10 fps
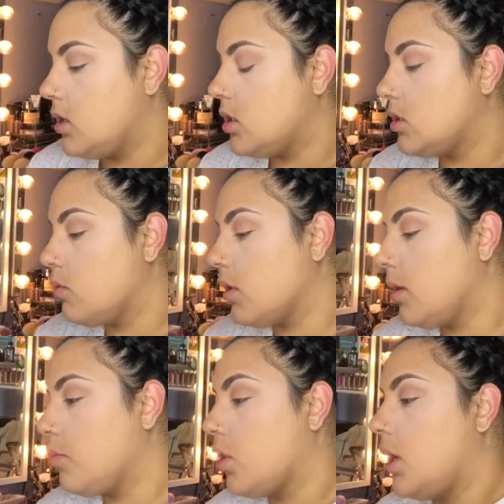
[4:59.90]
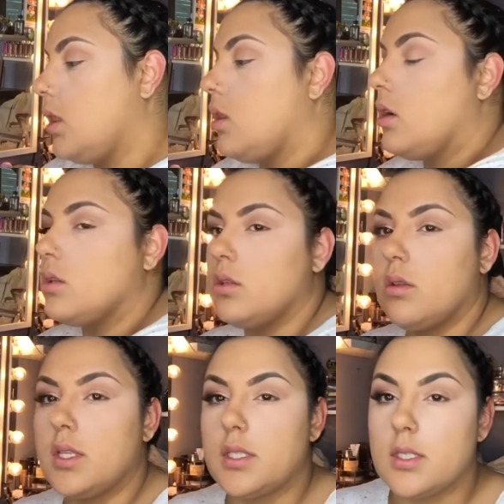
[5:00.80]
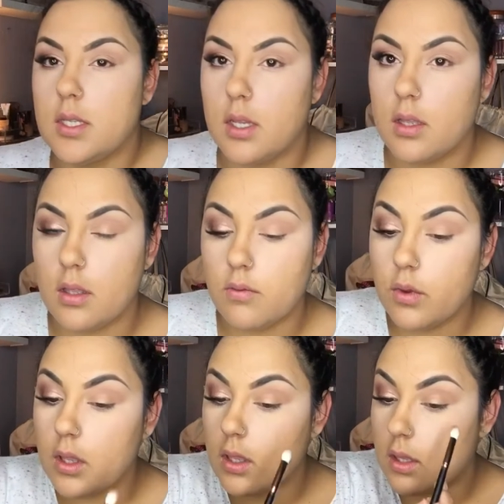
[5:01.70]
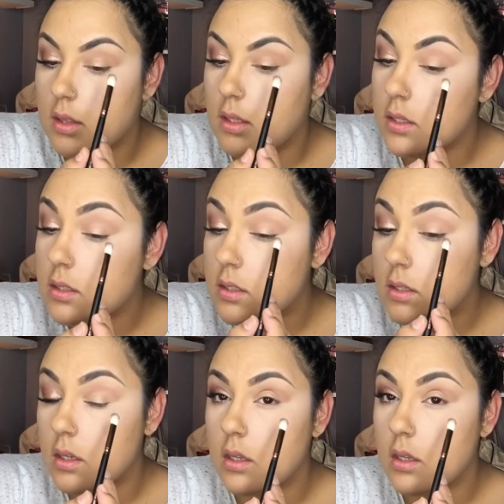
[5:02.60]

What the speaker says: Just a really pretty look. So let's see if we can get this.